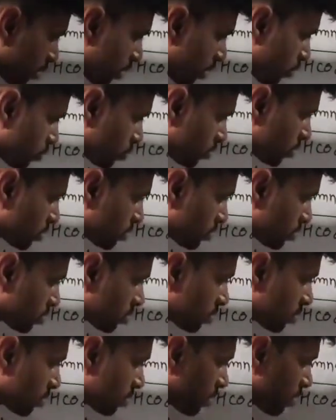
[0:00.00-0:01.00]
halogens,
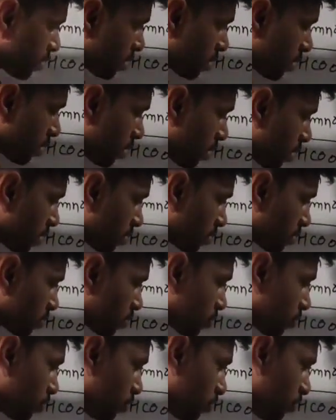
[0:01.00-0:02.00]
and
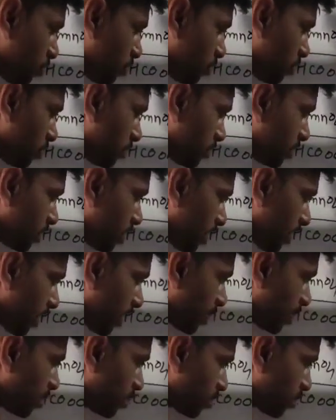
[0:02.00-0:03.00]
also the
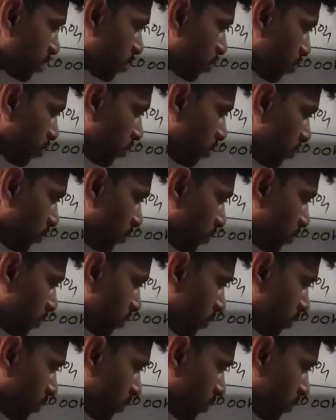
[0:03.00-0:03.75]
addition of